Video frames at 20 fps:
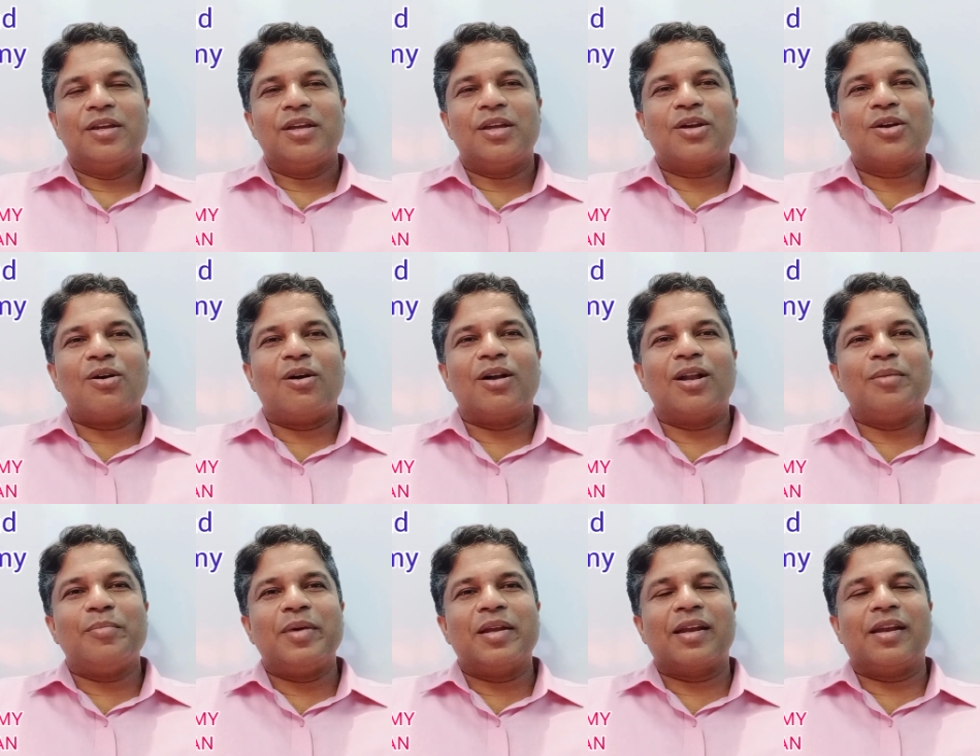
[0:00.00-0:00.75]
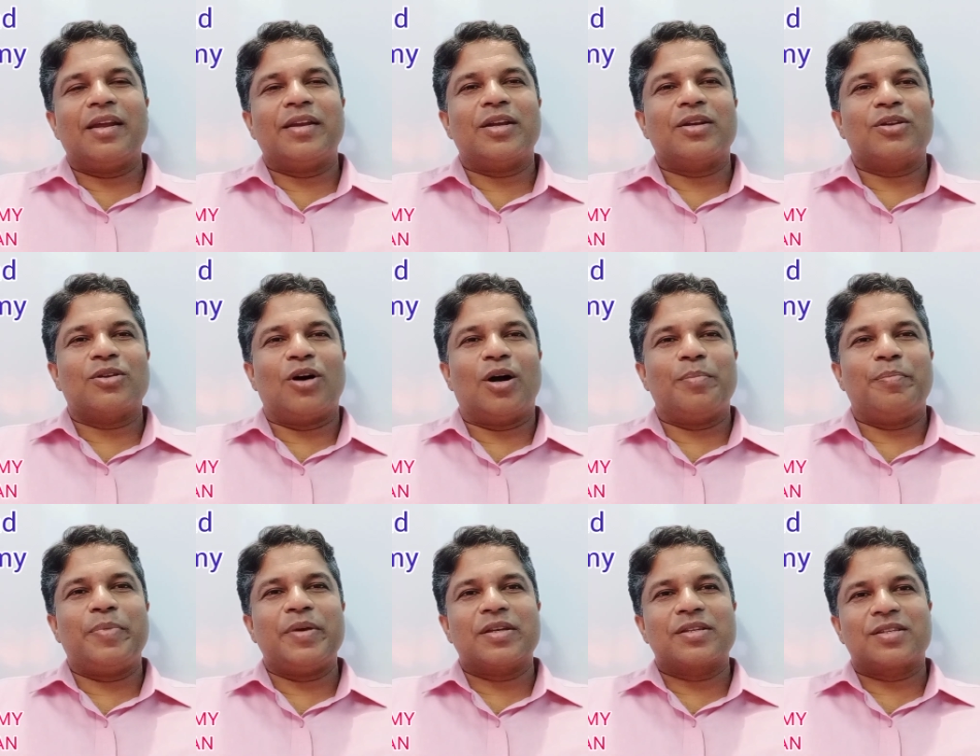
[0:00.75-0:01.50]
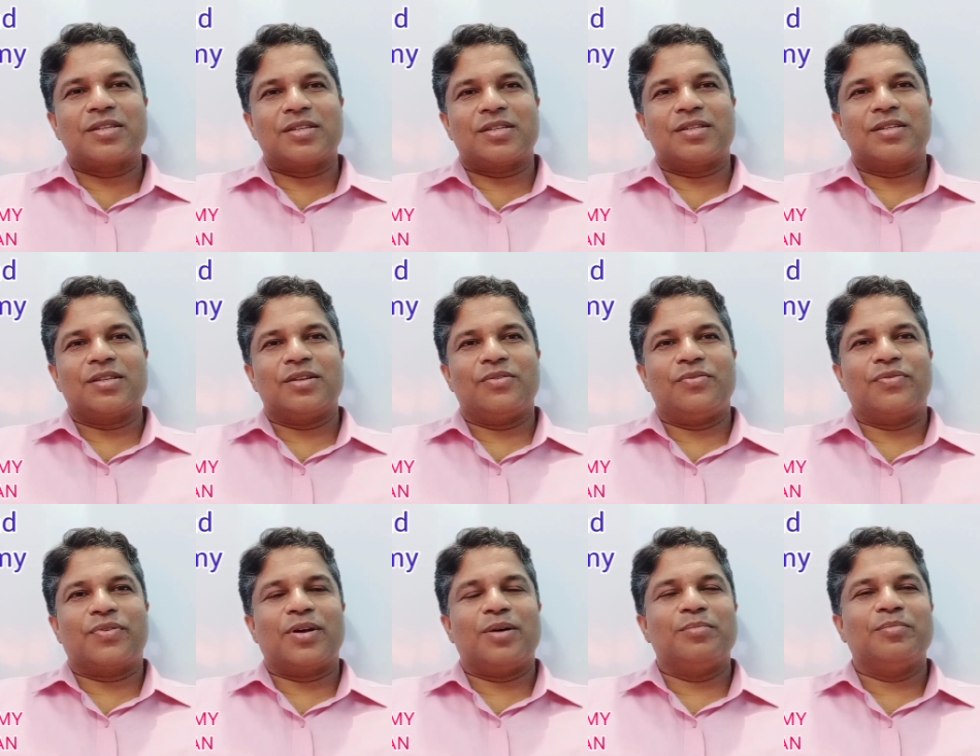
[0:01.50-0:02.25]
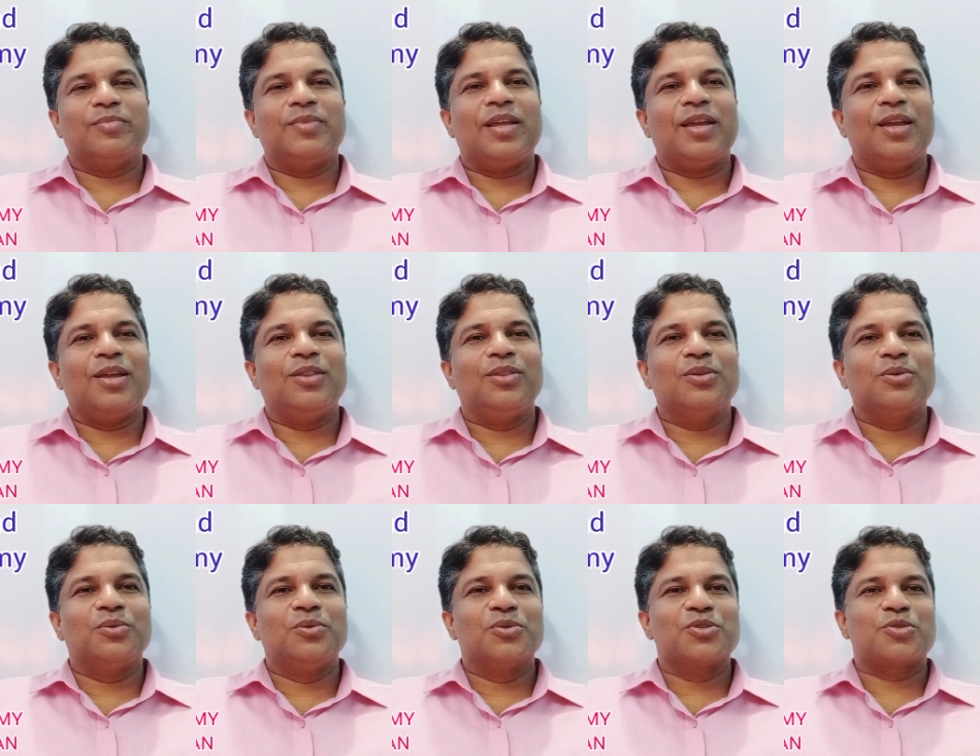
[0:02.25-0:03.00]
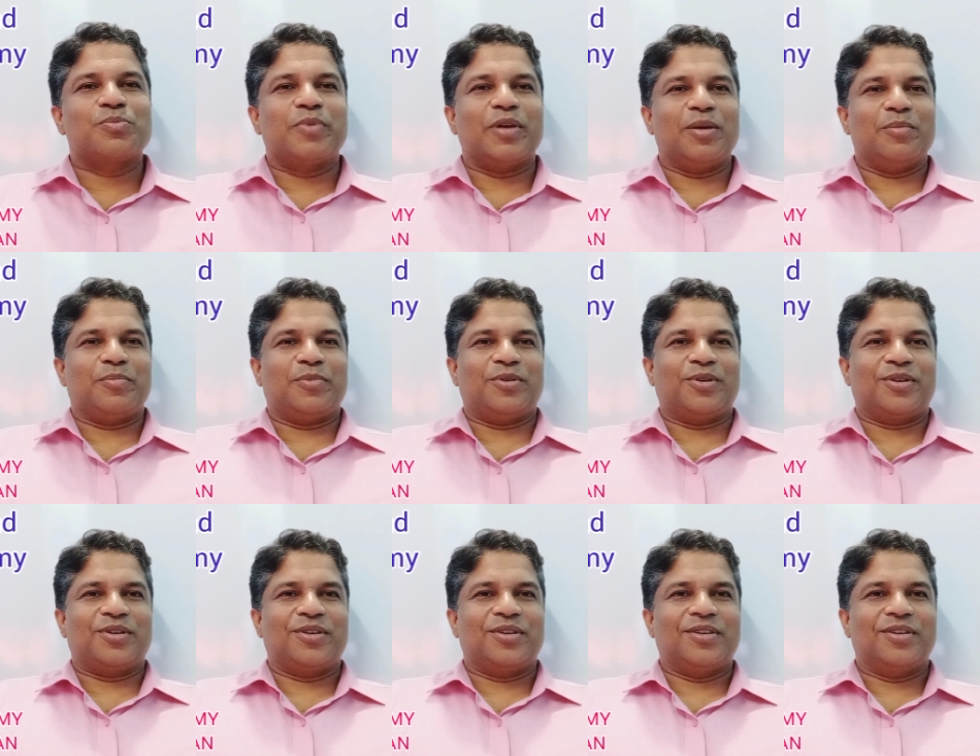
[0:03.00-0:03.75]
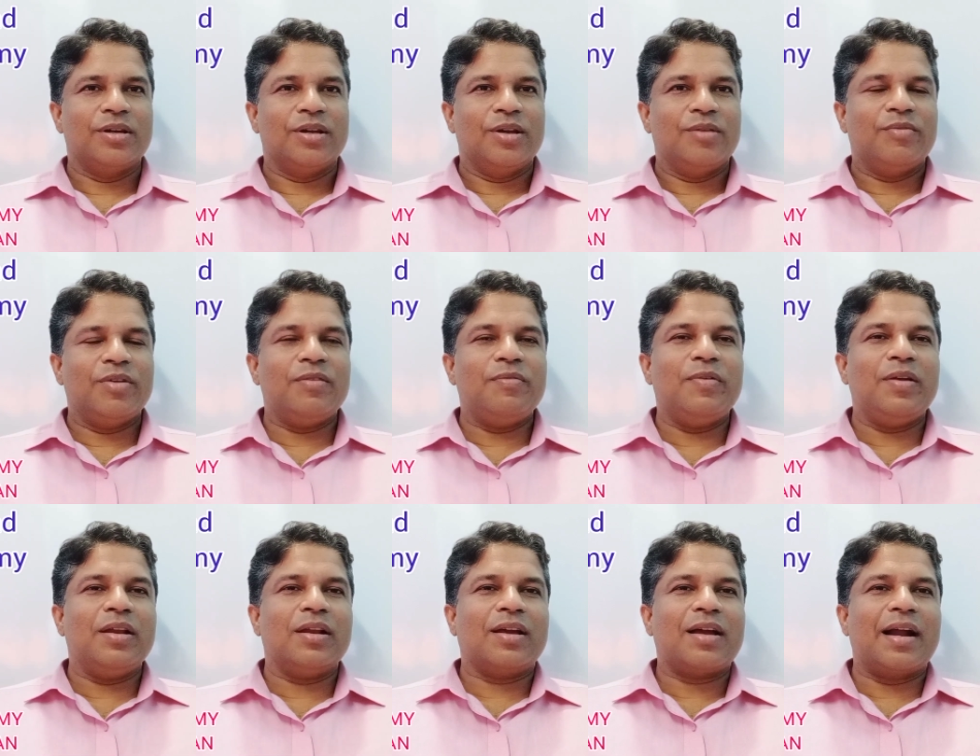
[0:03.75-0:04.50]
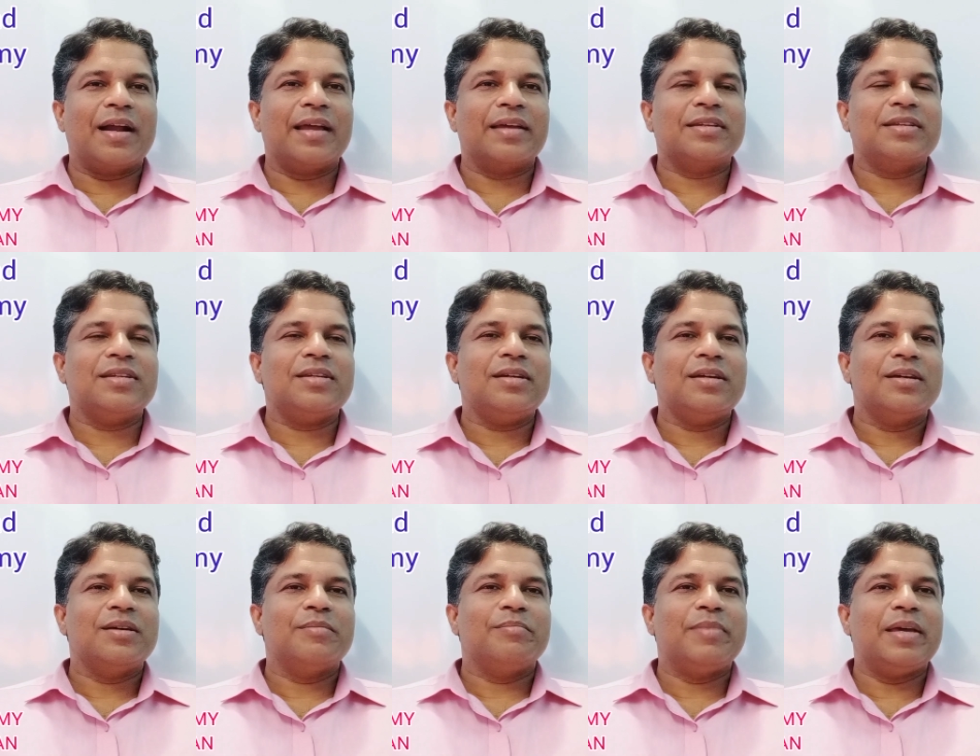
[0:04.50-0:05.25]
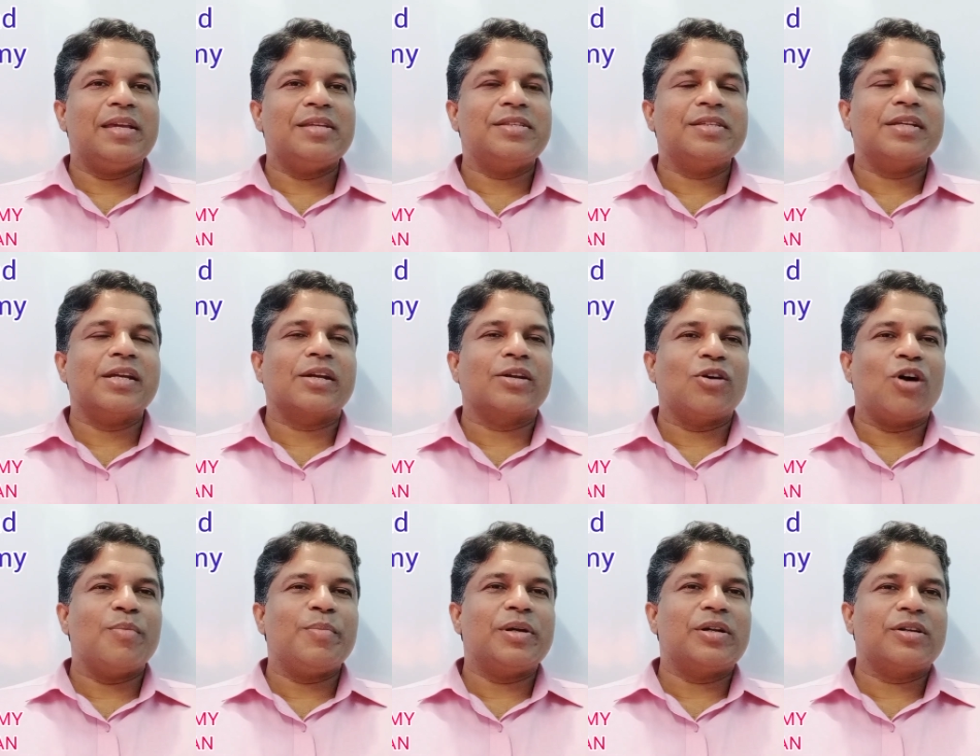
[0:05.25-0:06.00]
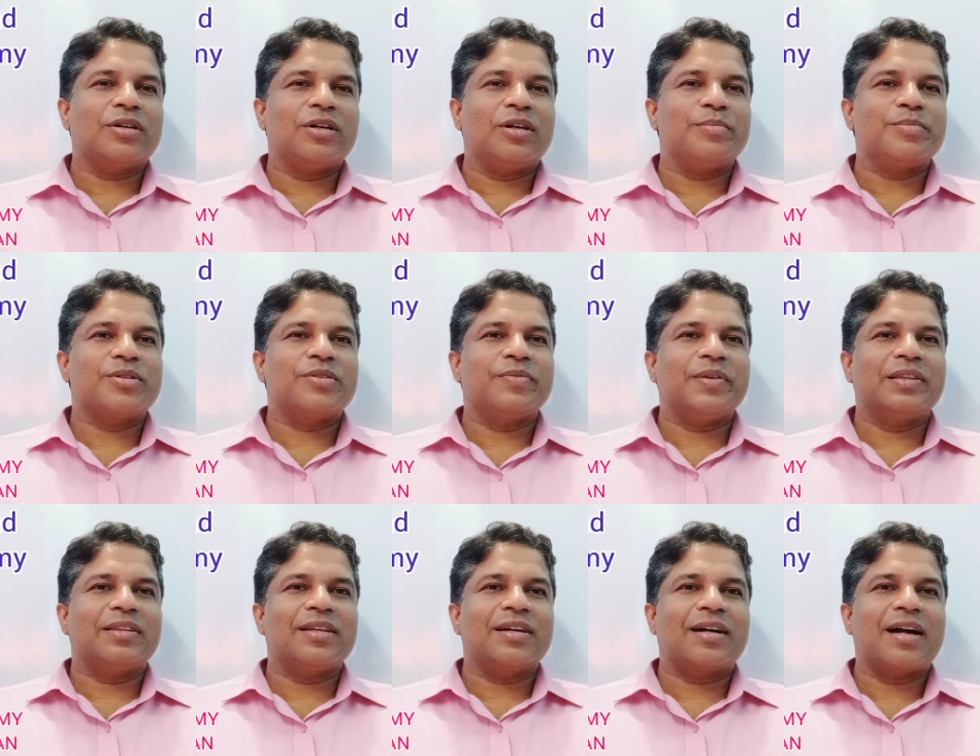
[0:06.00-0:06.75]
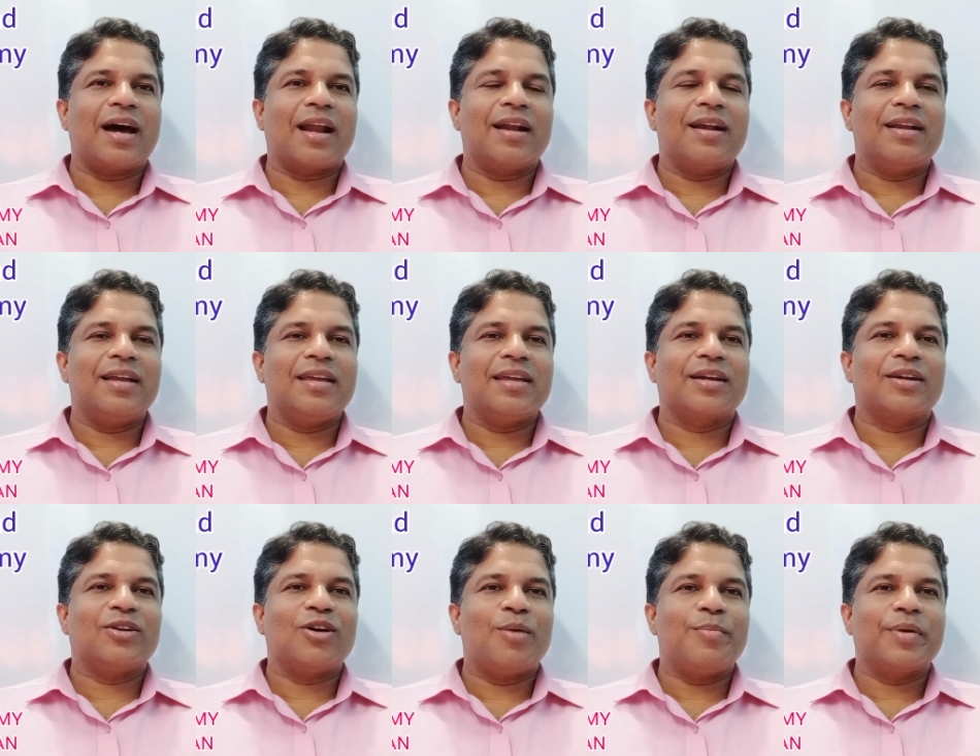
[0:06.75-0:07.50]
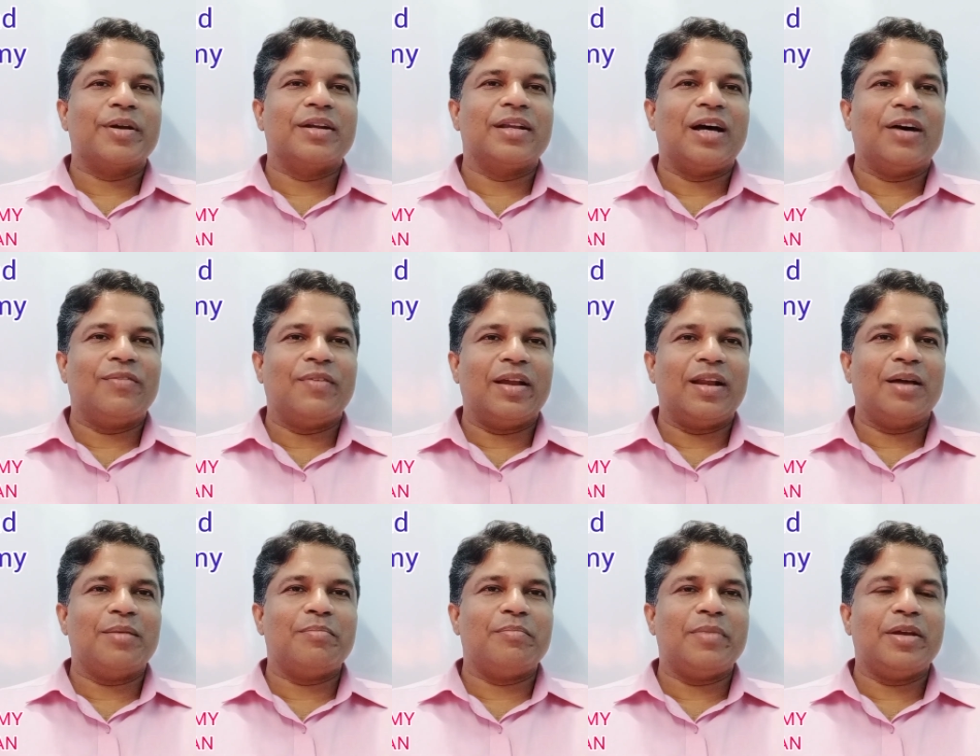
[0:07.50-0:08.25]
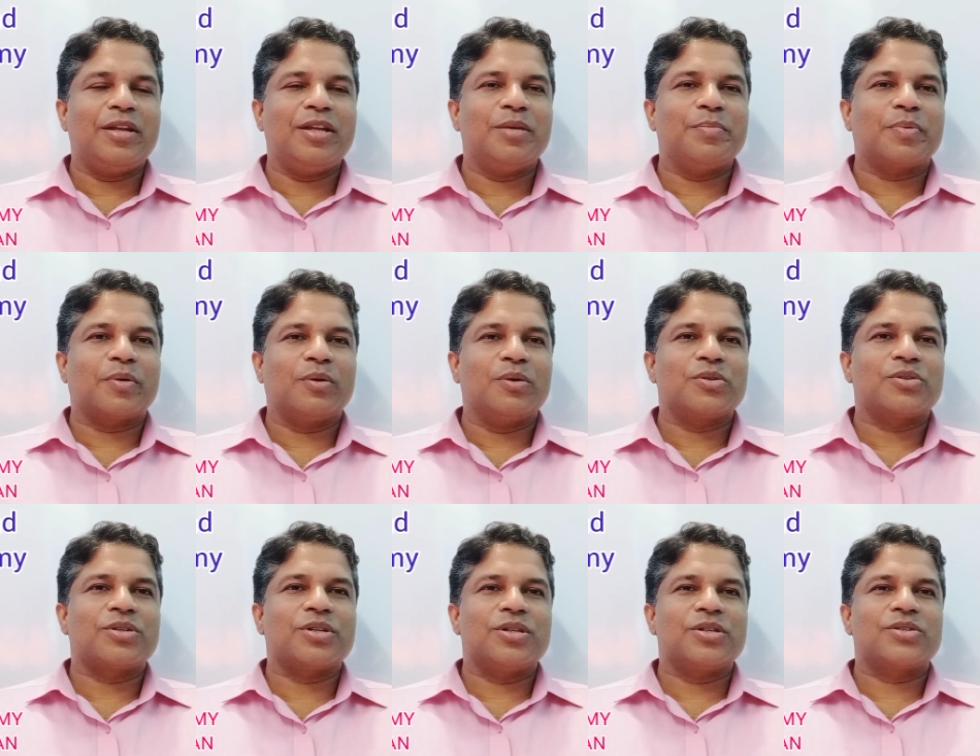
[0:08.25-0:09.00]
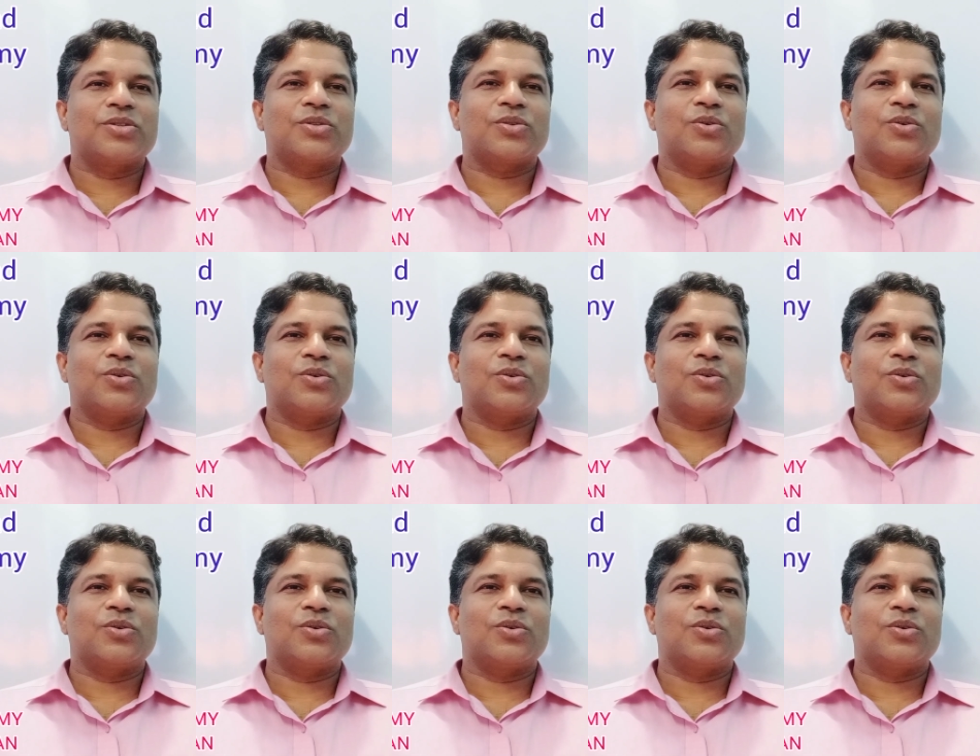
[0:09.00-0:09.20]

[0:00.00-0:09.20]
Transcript: economy related topics from the Hindu newspaper. we will connect basic economic terms with the current economic development process